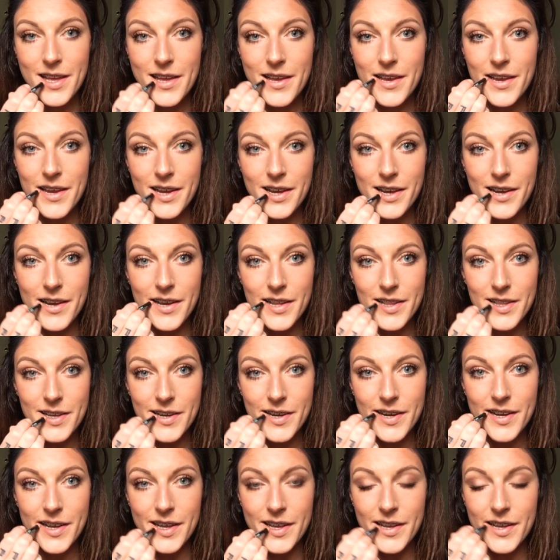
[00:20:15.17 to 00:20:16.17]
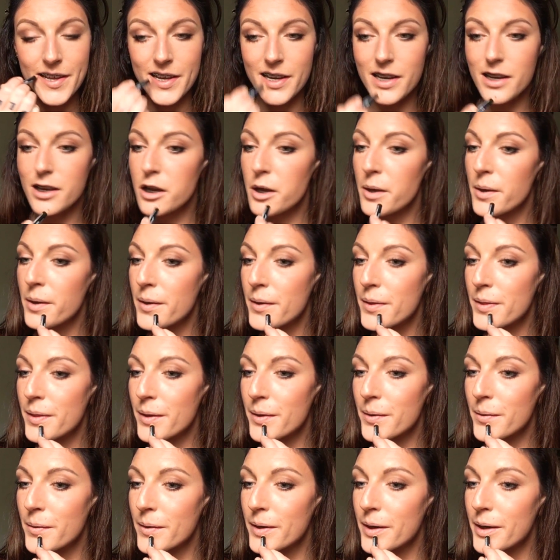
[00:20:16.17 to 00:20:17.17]
And color in
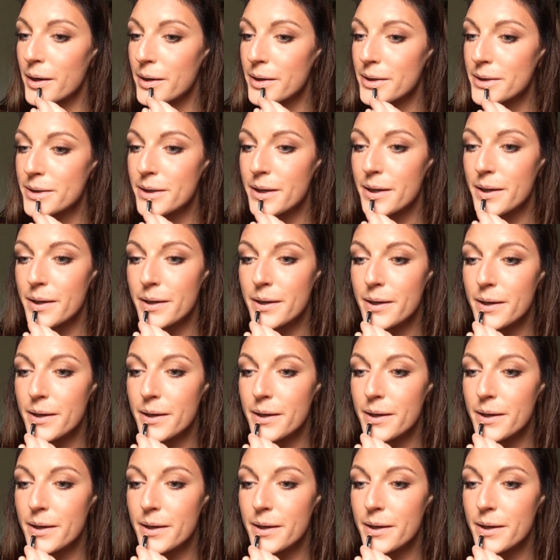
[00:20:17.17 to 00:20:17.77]
the corners.